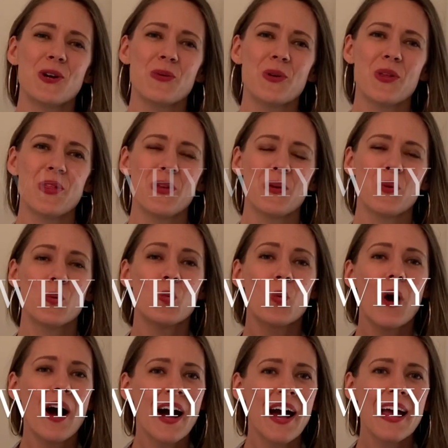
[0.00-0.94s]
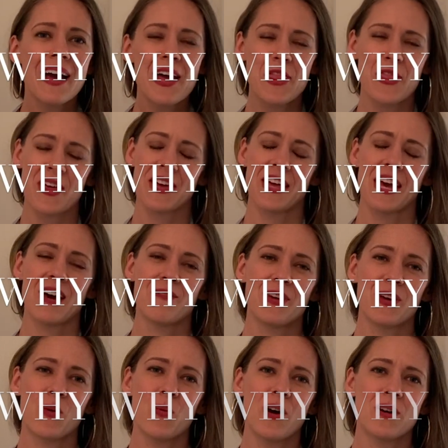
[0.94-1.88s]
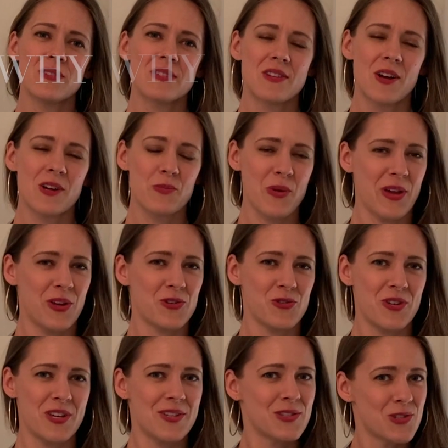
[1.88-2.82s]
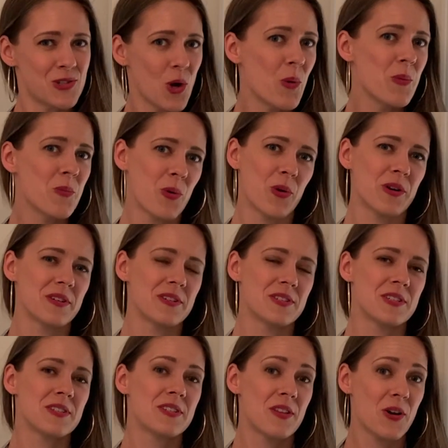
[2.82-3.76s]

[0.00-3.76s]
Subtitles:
with you why I think having a well-stocked pantry is so important to the